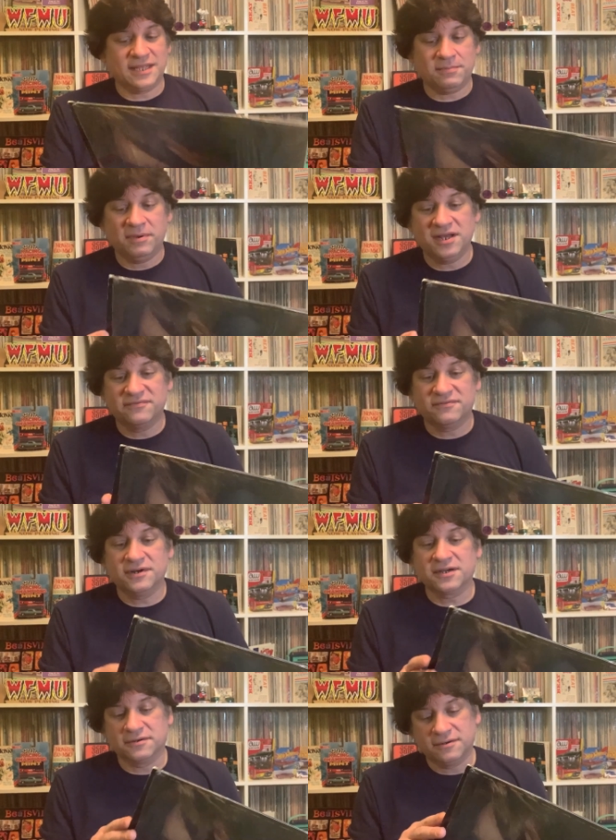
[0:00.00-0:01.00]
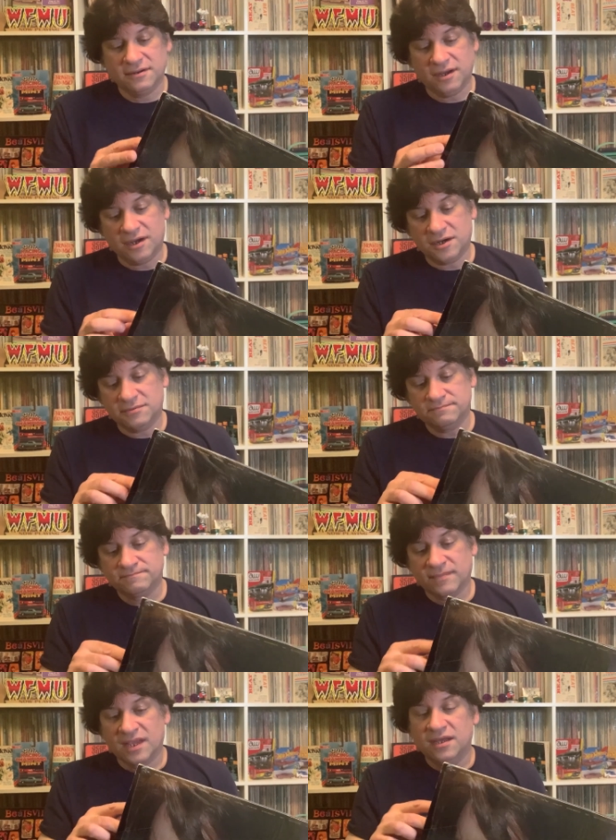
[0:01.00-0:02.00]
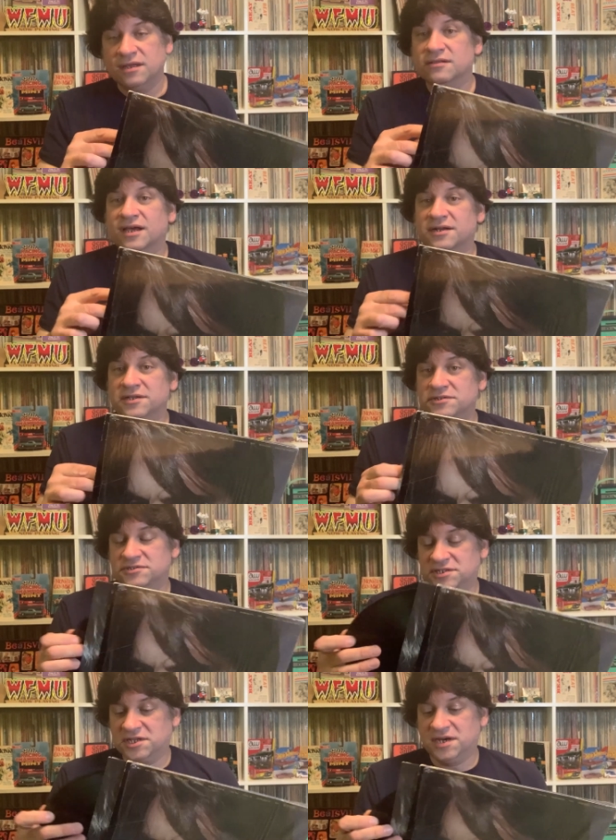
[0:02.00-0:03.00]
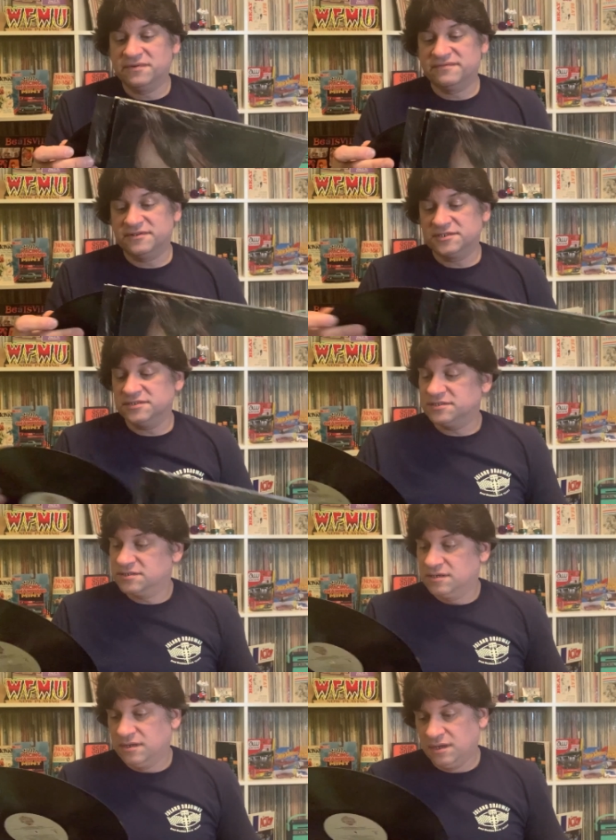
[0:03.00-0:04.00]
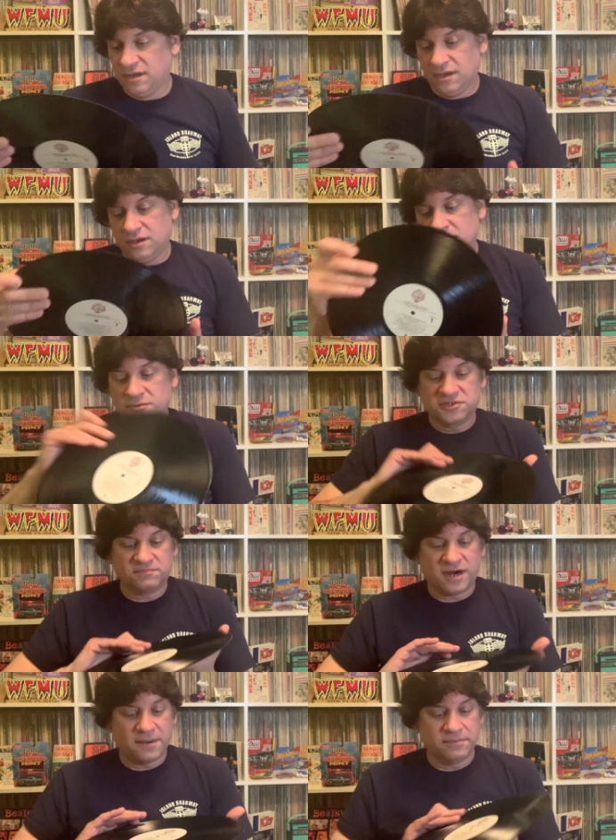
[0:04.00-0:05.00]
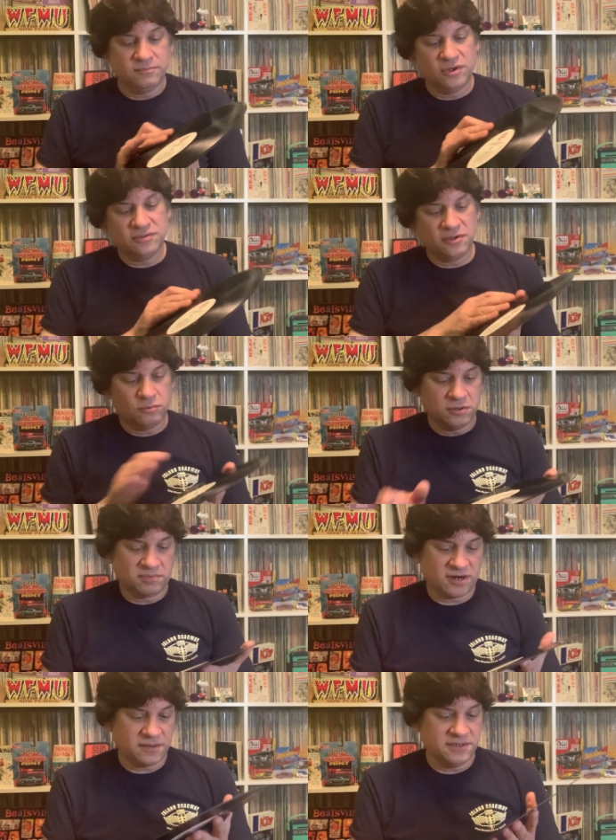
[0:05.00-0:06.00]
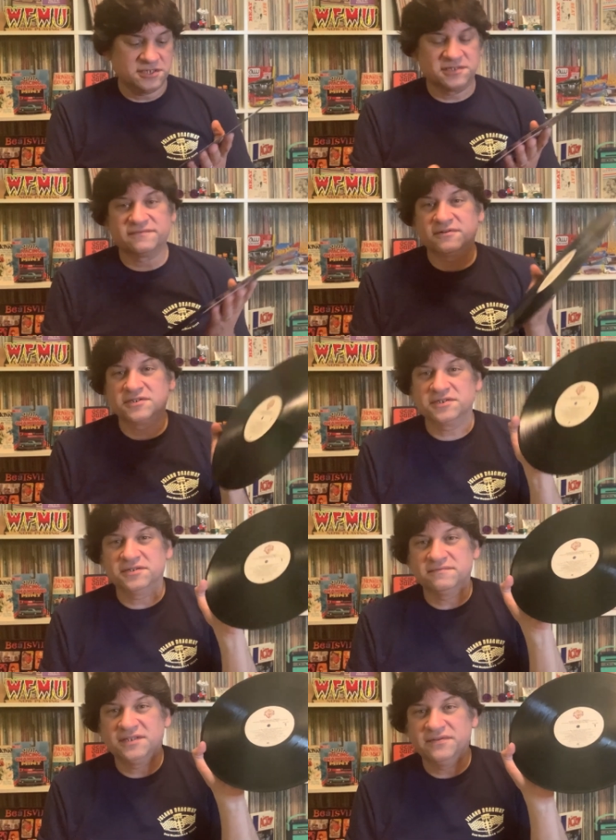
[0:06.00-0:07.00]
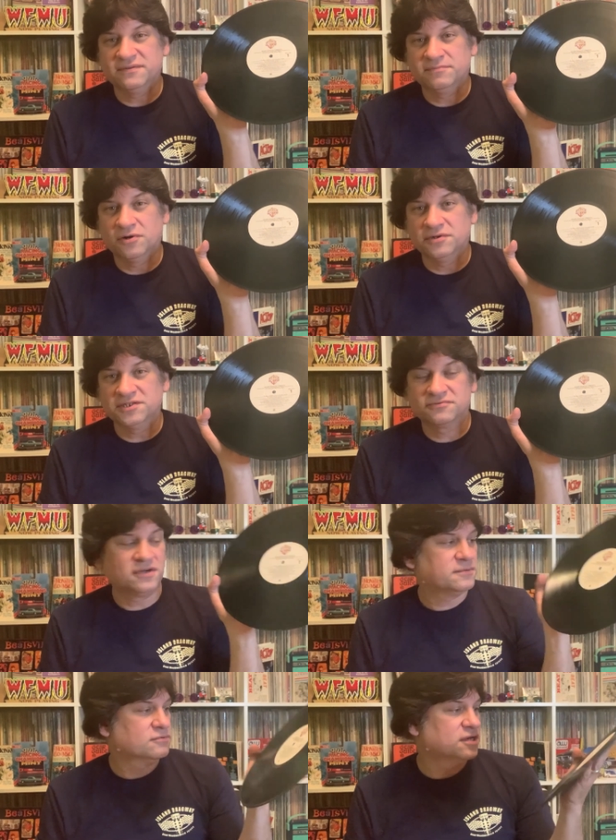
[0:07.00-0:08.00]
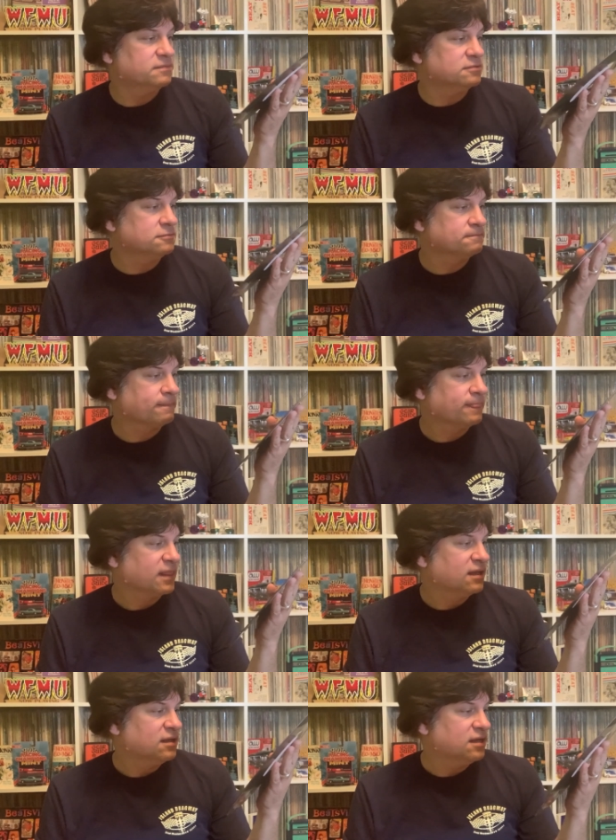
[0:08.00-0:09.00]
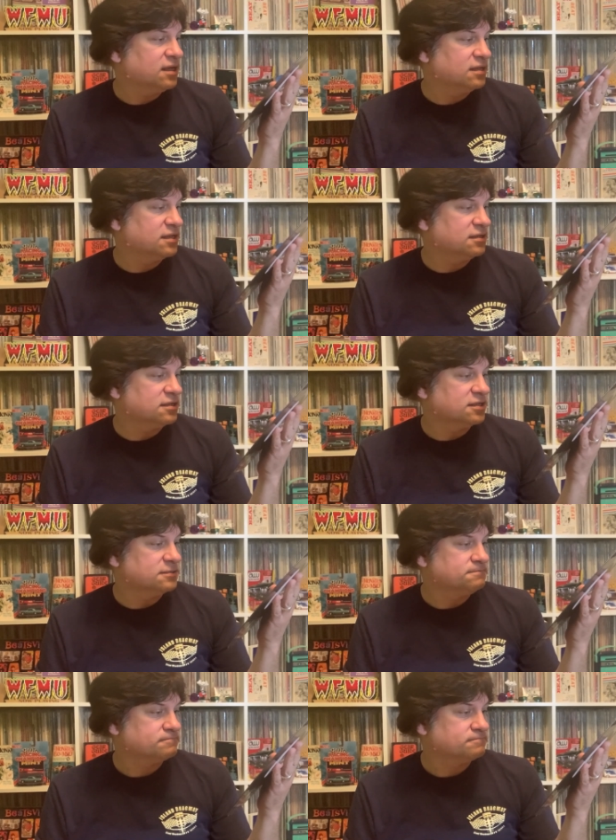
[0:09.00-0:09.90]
that bad of a record. Um, a lot of interesting cover versions. The most popular, well-known one probably is his version of David Bowie's "Rebel Rebel," and then uh,